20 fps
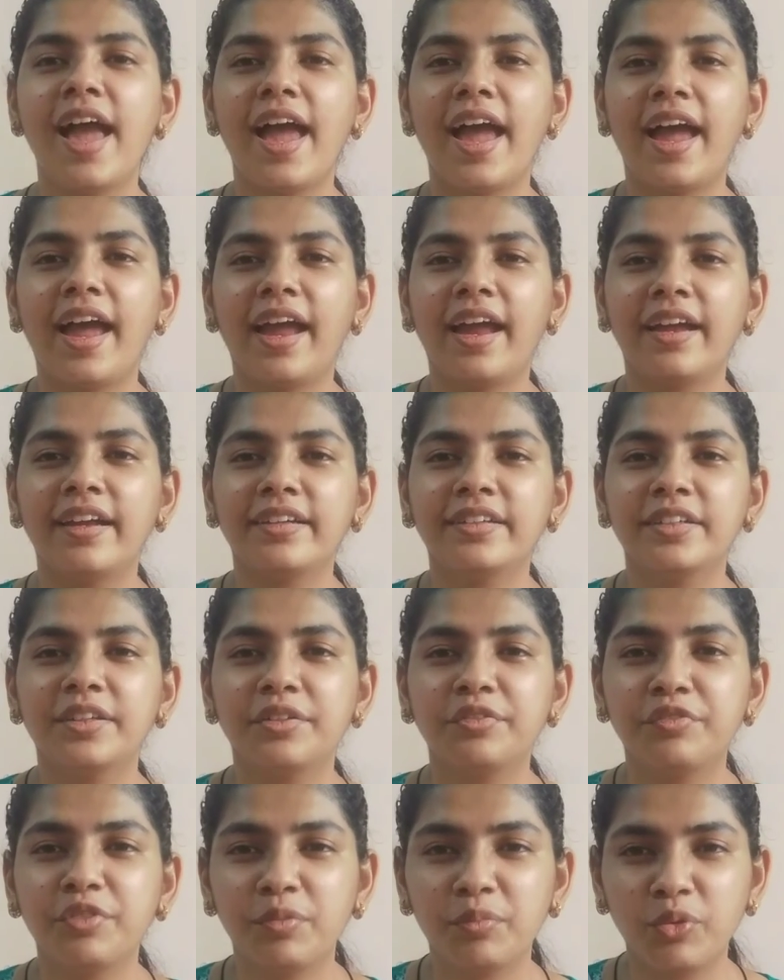and
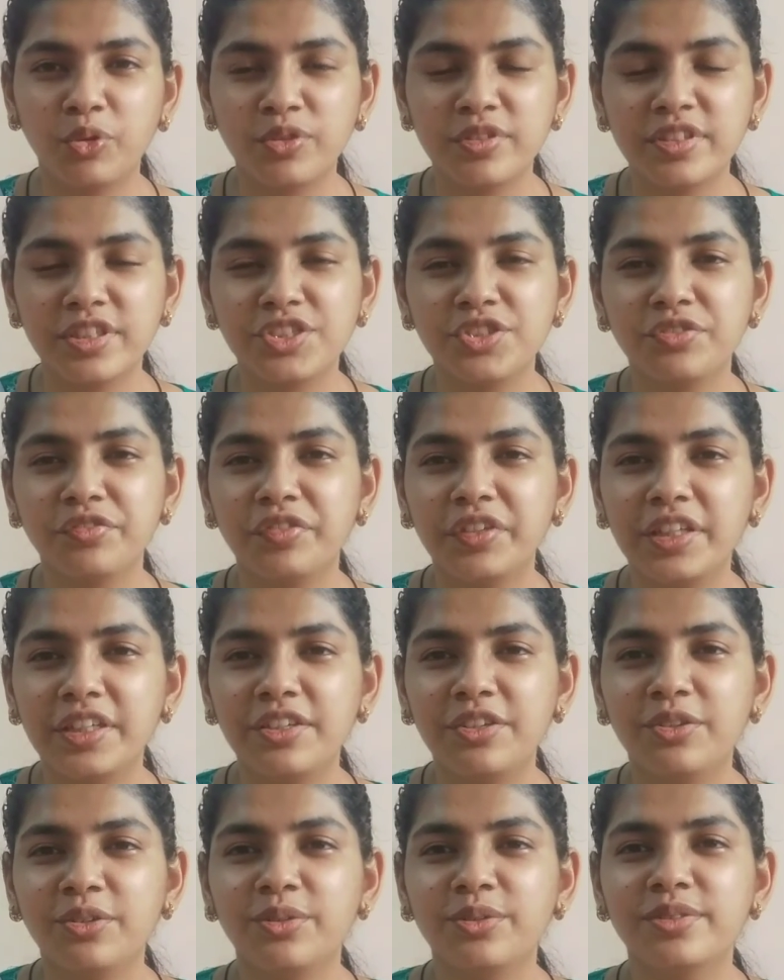for more such
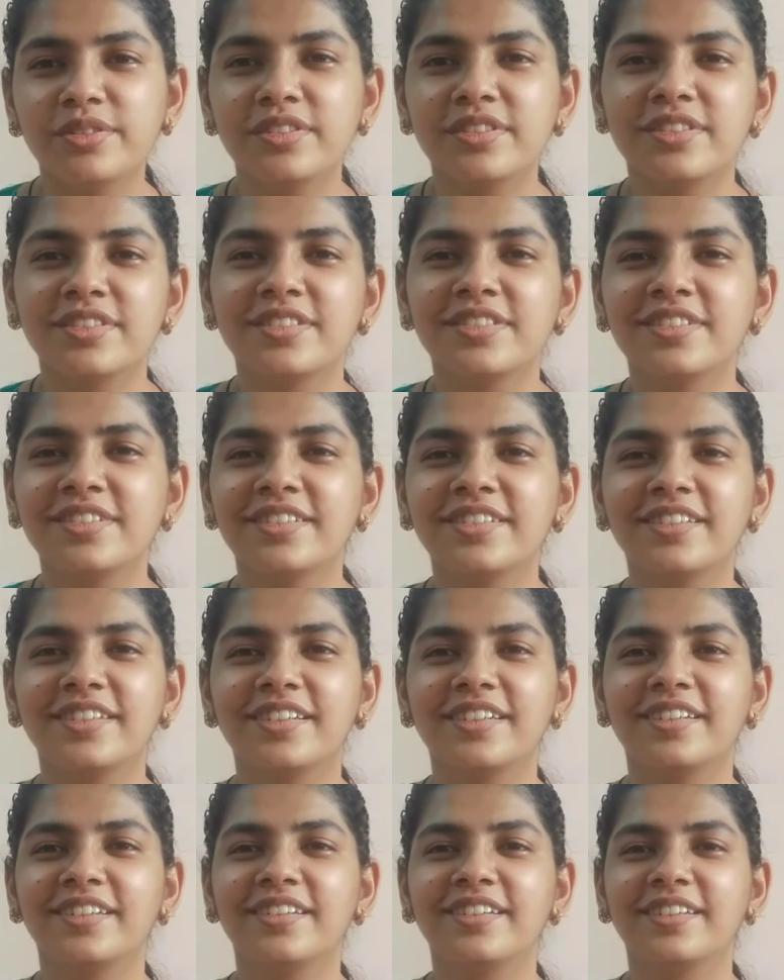videos,
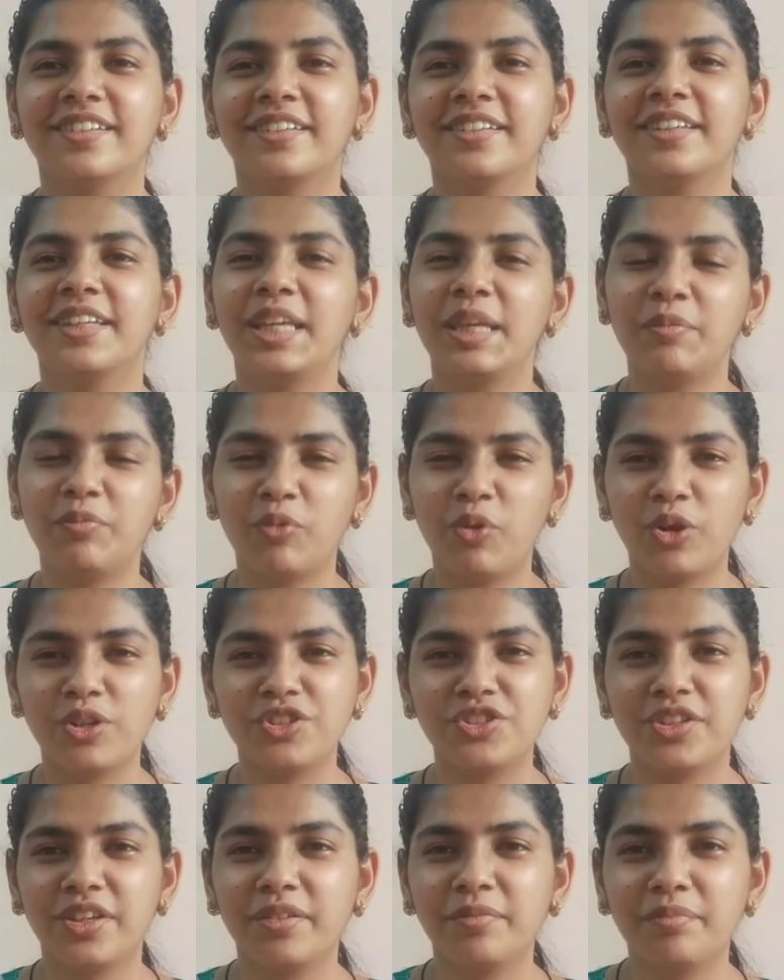keep
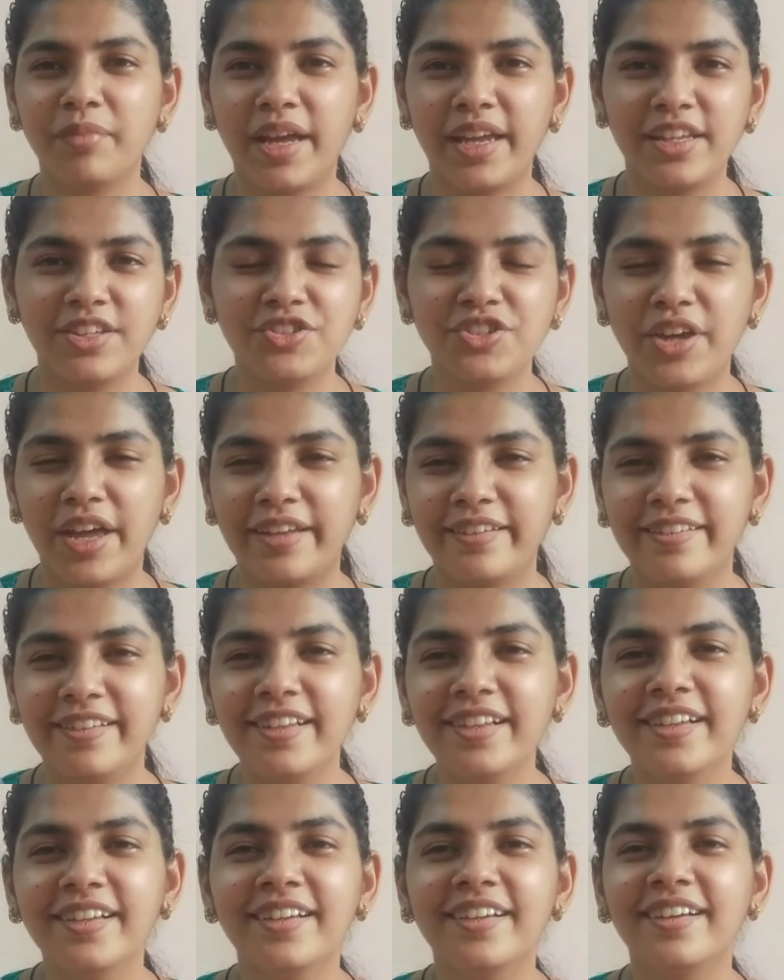watching my
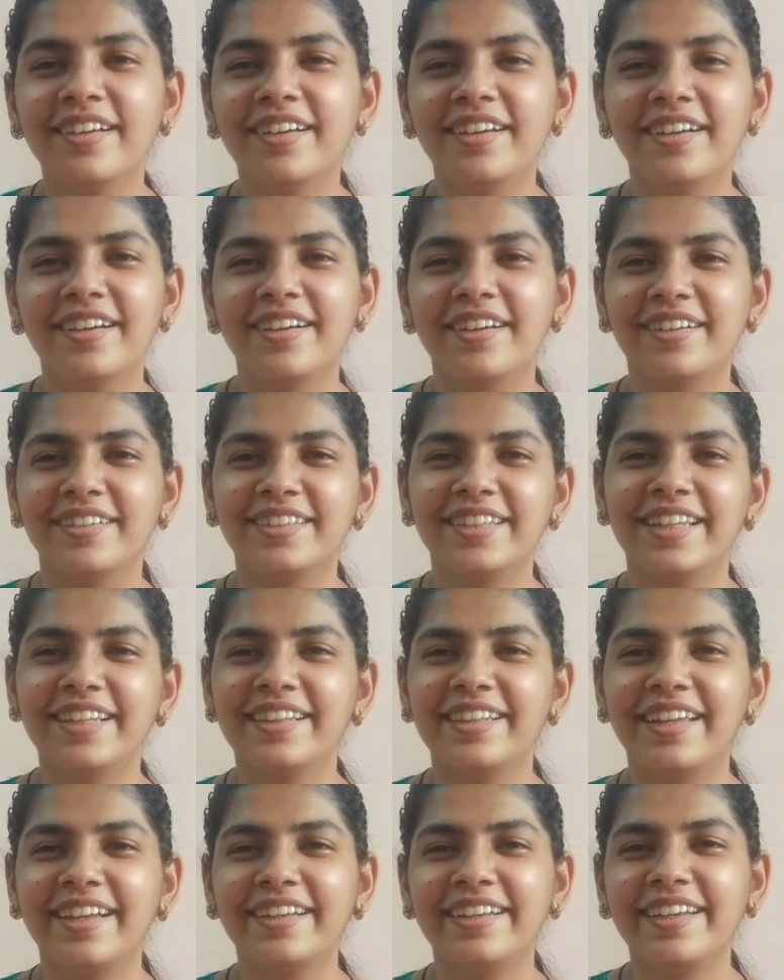channel.
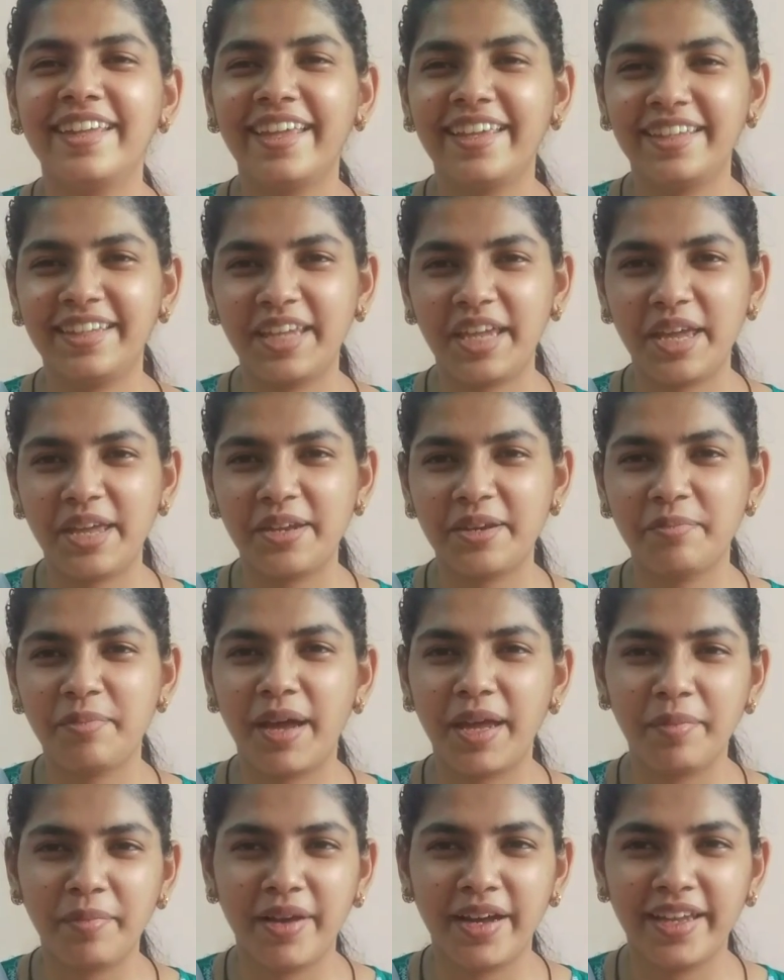Till then, take care,
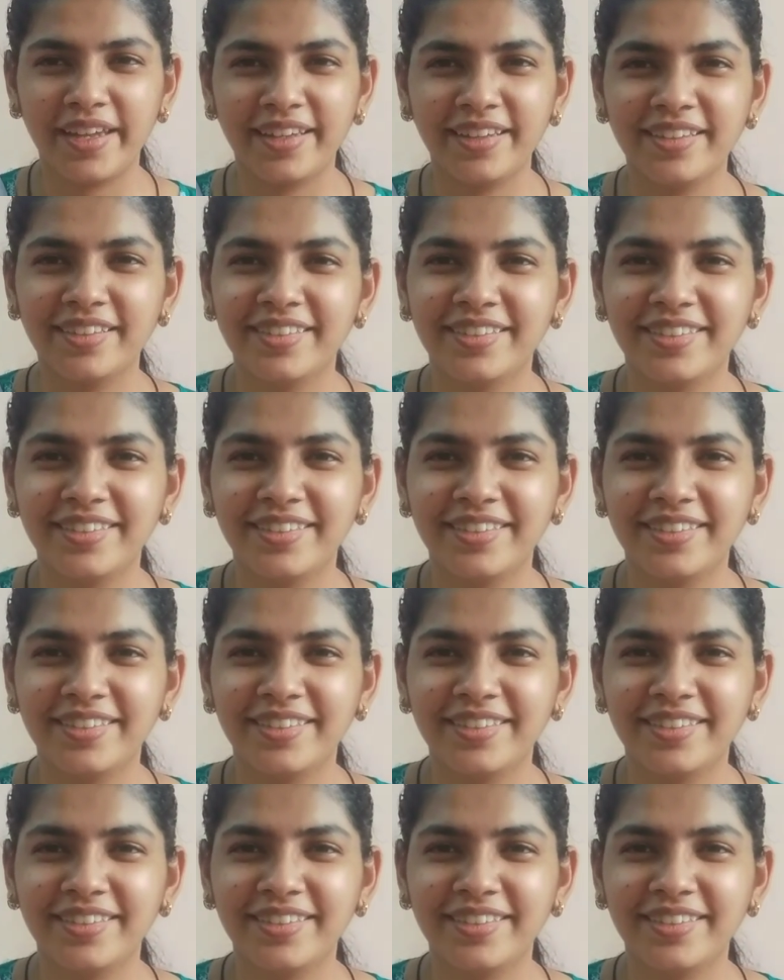bye bye.